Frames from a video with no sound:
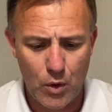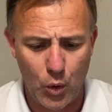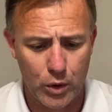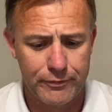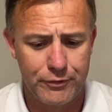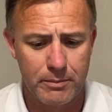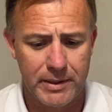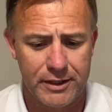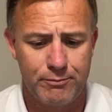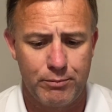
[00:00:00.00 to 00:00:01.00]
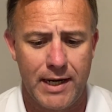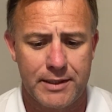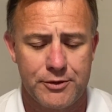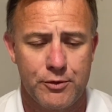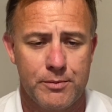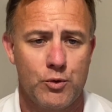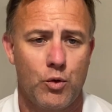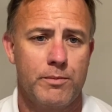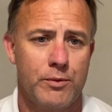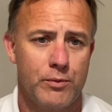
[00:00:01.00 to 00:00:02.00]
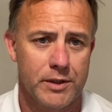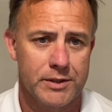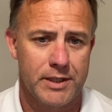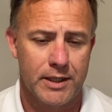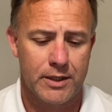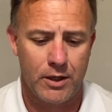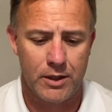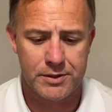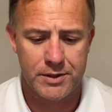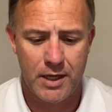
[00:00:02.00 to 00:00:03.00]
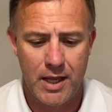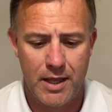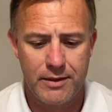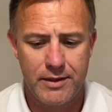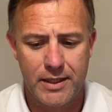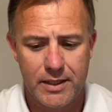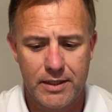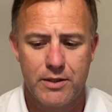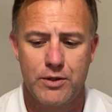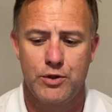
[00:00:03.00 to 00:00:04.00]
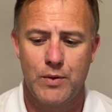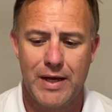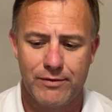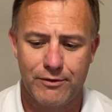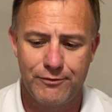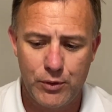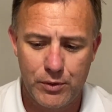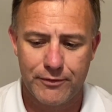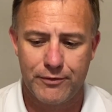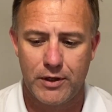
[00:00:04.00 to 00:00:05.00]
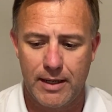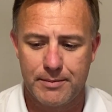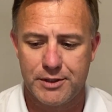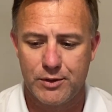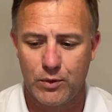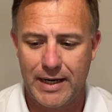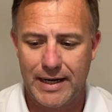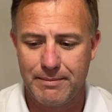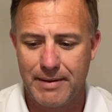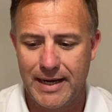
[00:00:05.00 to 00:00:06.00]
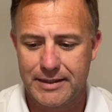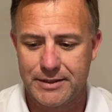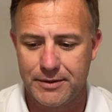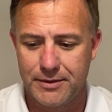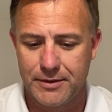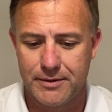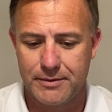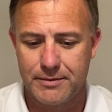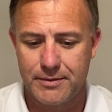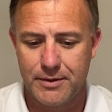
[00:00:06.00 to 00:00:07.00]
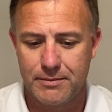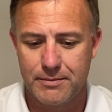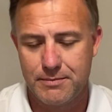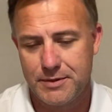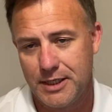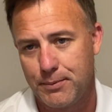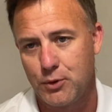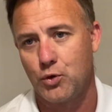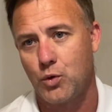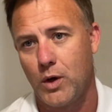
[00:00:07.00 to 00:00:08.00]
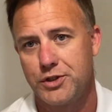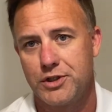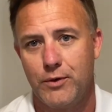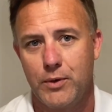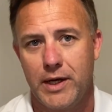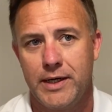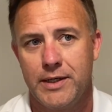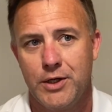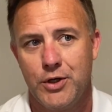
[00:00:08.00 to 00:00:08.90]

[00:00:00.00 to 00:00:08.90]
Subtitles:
or if you're a big enough practice to absorb the real estate costs, then you have a few different options, and we're kind of back to the typical question of, okay,